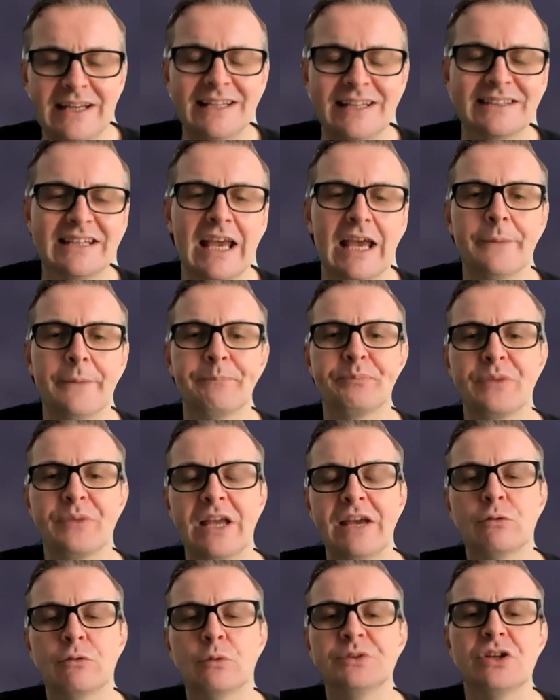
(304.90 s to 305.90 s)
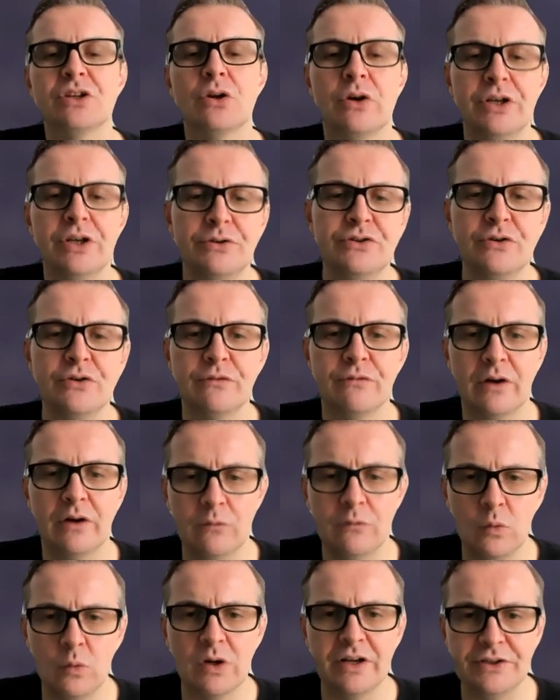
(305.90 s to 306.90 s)
this game, if there was an
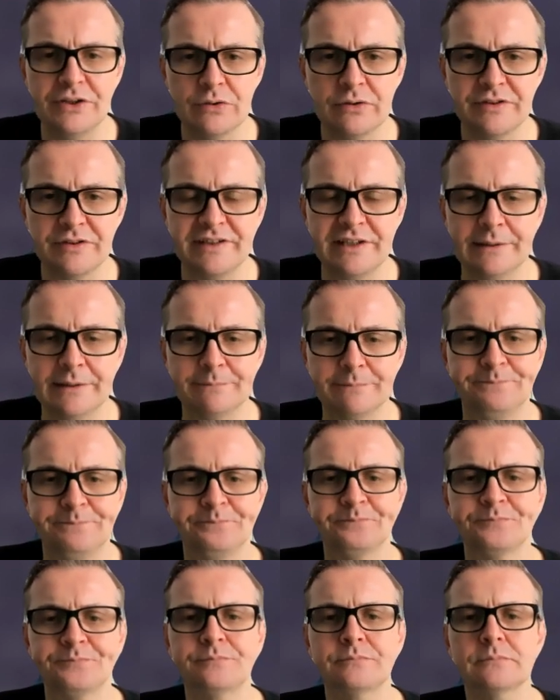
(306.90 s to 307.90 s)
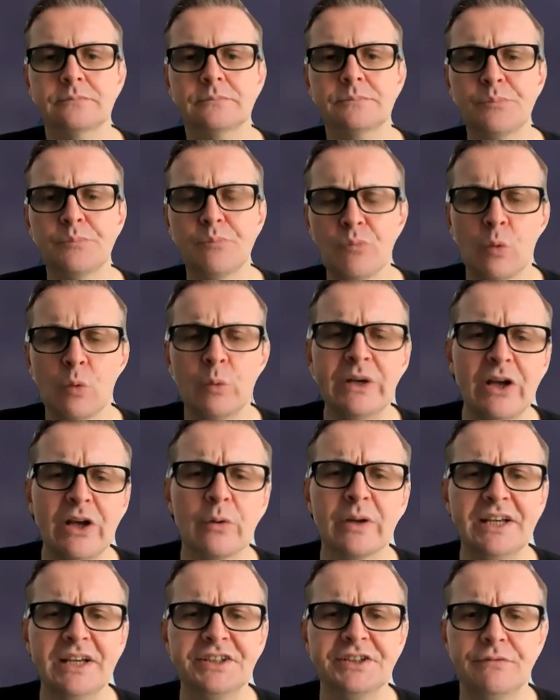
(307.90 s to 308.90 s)
RU-251 on the other team, we
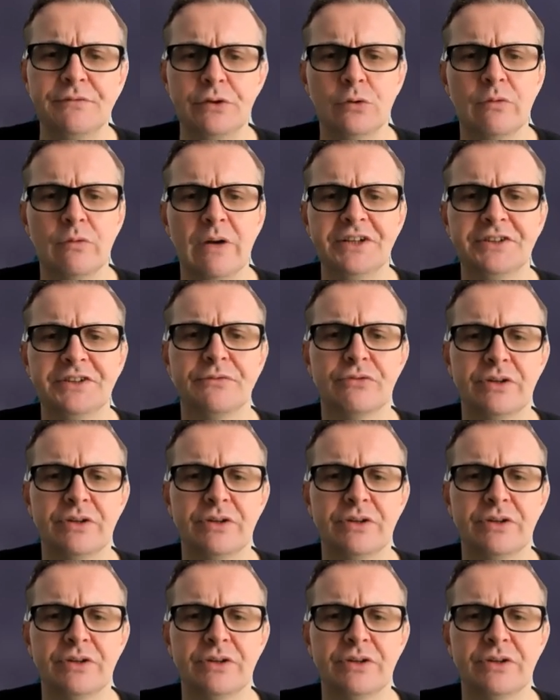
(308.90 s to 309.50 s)
know that he's a view range of